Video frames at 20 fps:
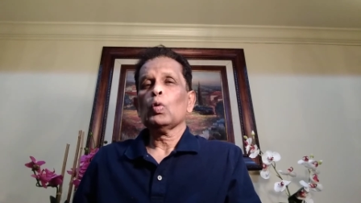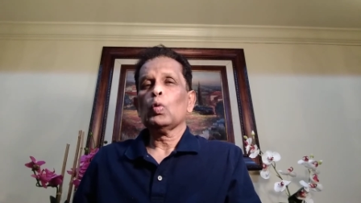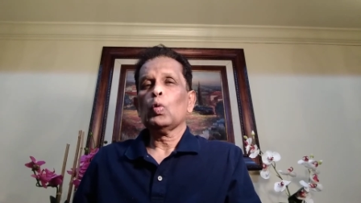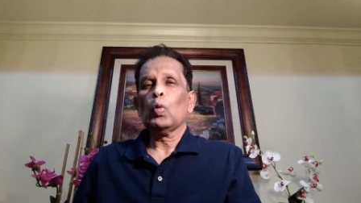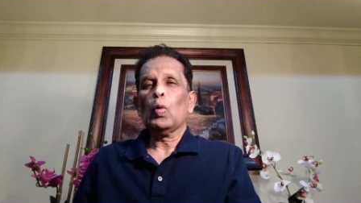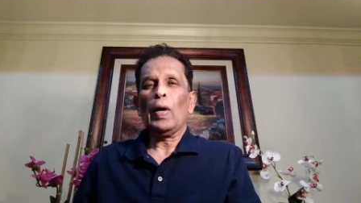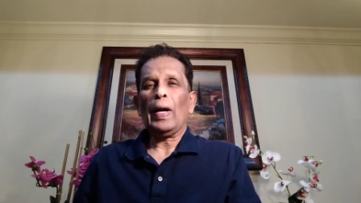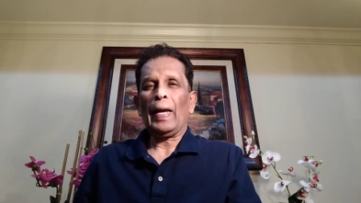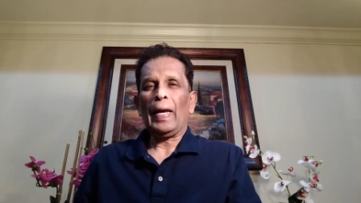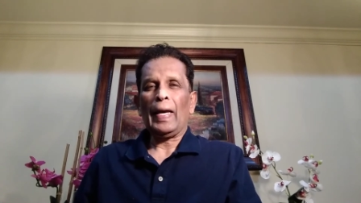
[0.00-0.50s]

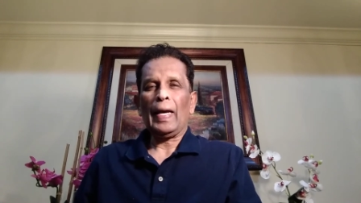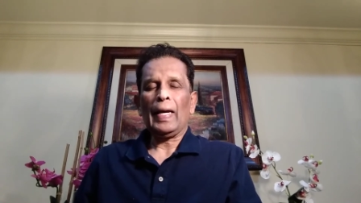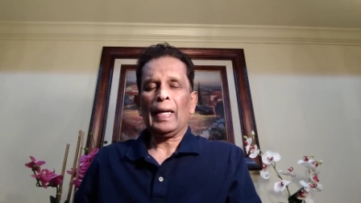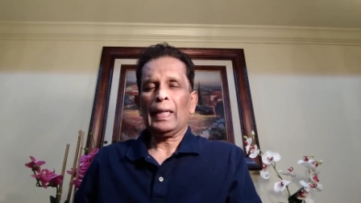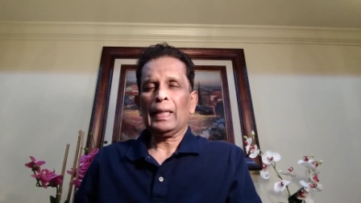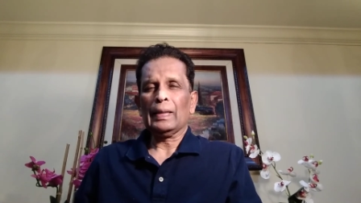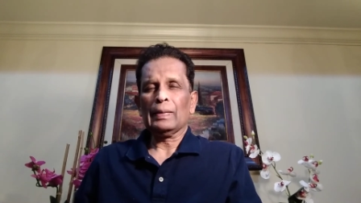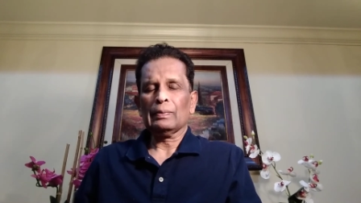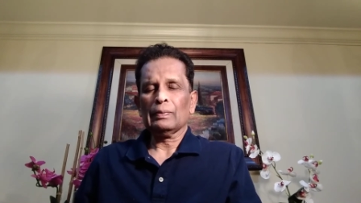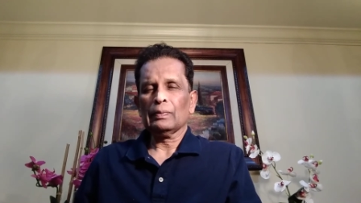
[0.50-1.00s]
who I
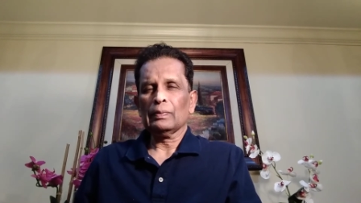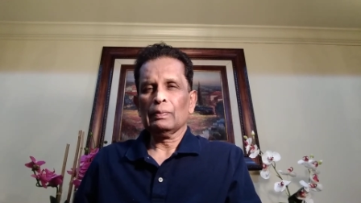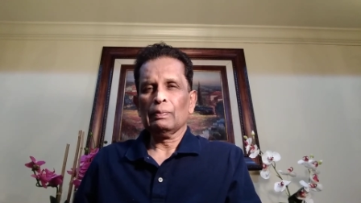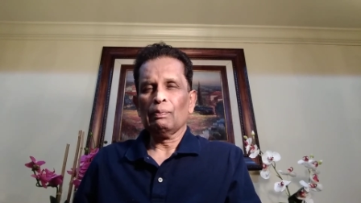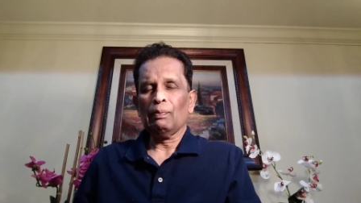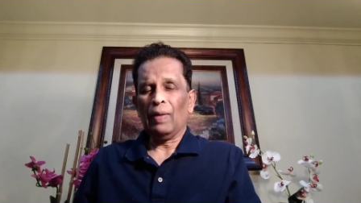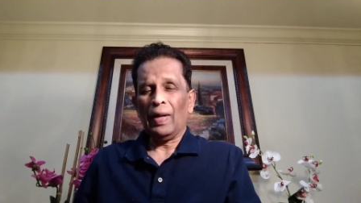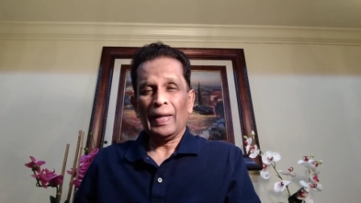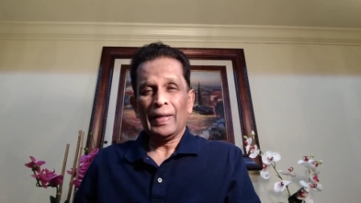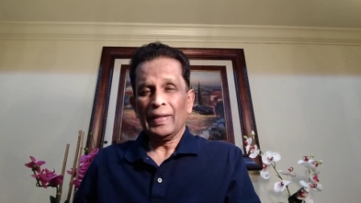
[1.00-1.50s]

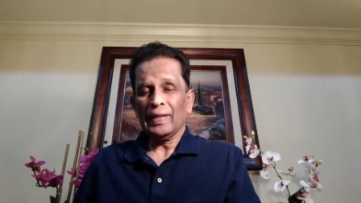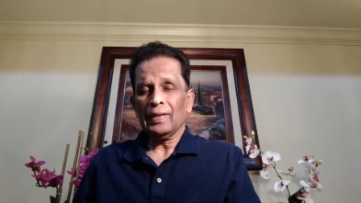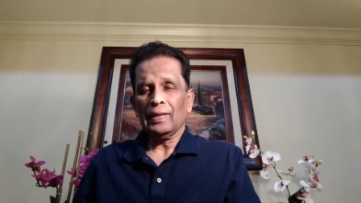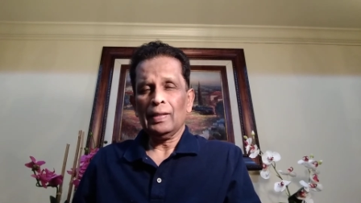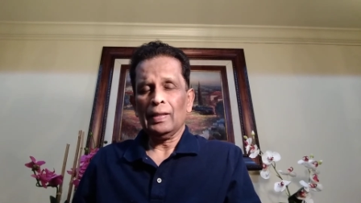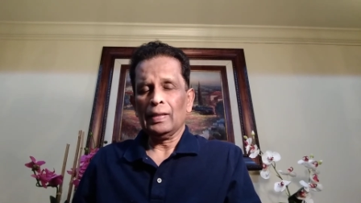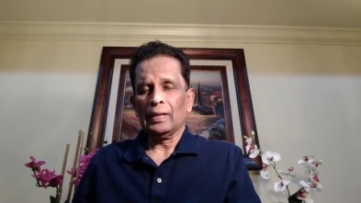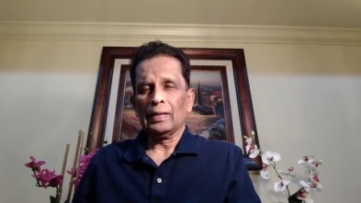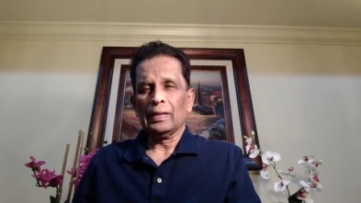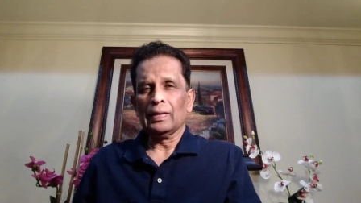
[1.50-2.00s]
am
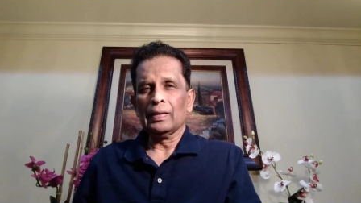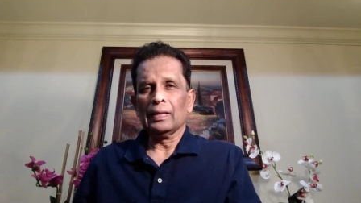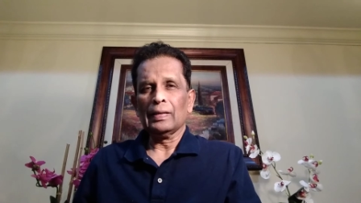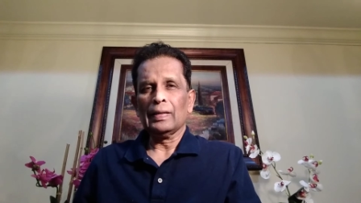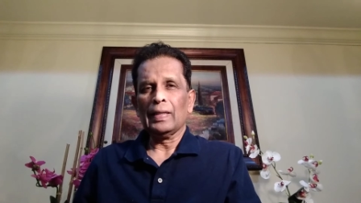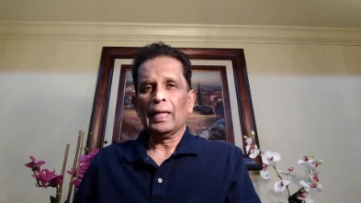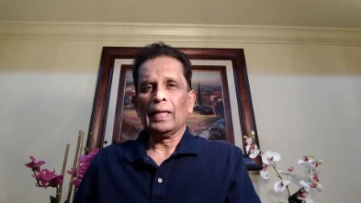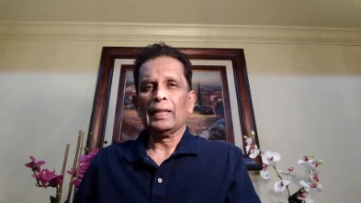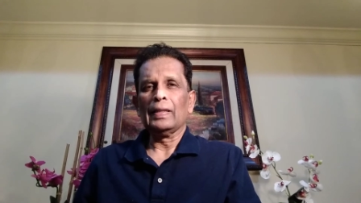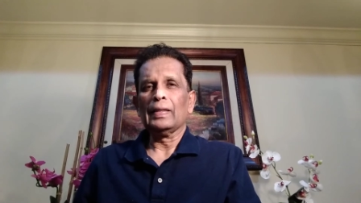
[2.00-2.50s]

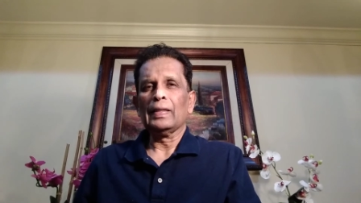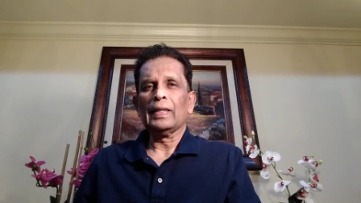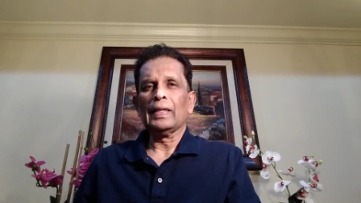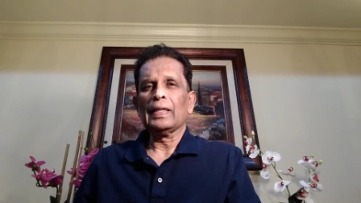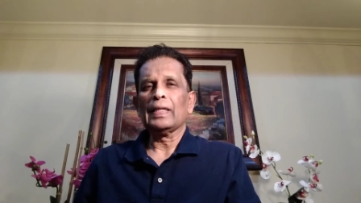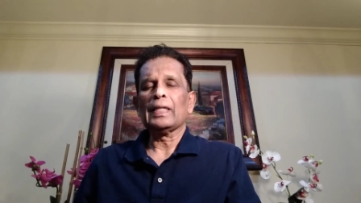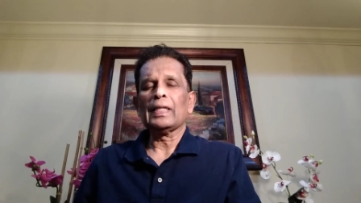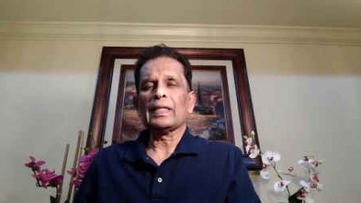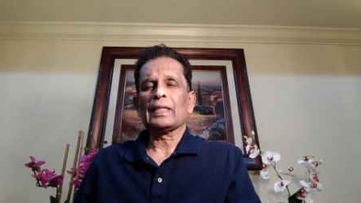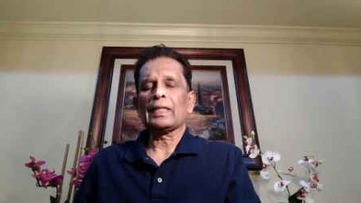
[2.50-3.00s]
blindly, then
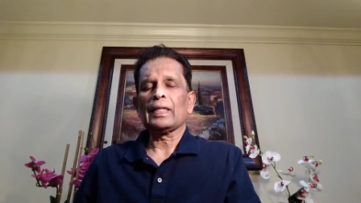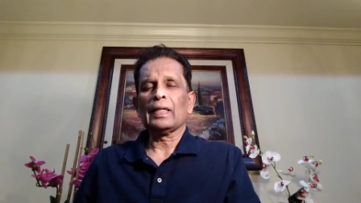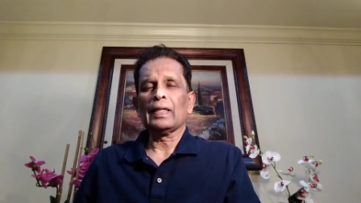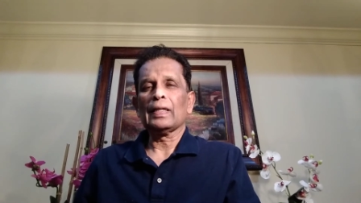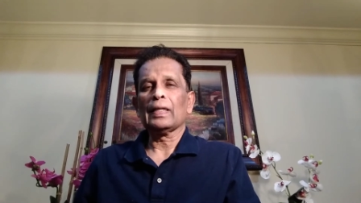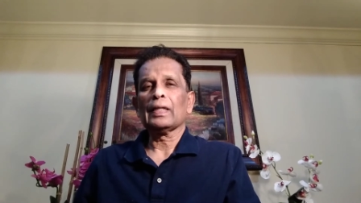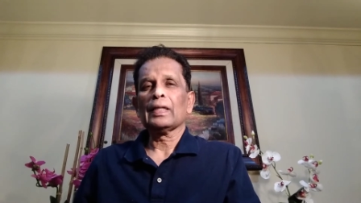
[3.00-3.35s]
it is